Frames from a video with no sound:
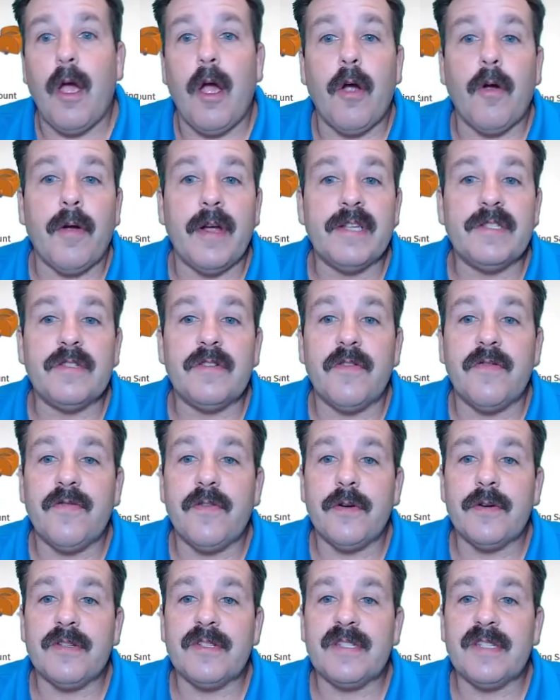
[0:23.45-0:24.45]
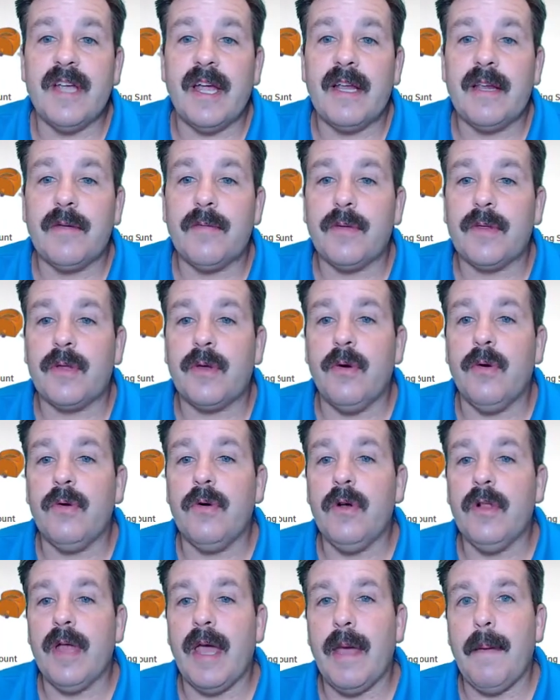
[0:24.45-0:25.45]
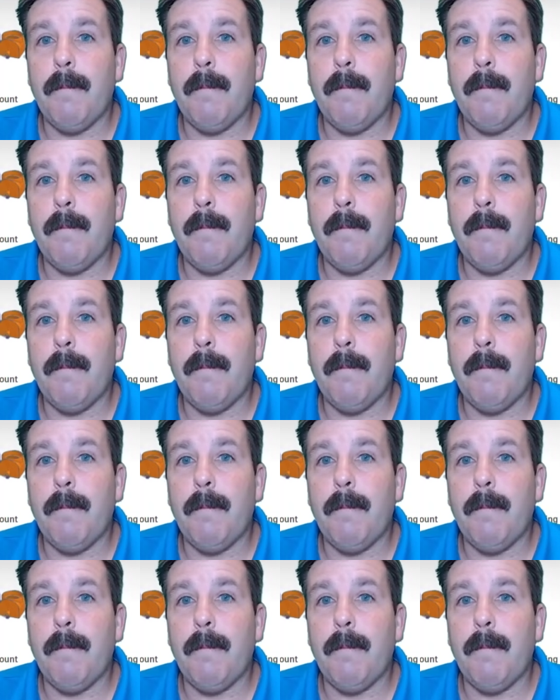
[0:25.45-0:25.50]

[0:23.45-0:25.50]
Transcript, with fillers: Alright, so first sign in with Google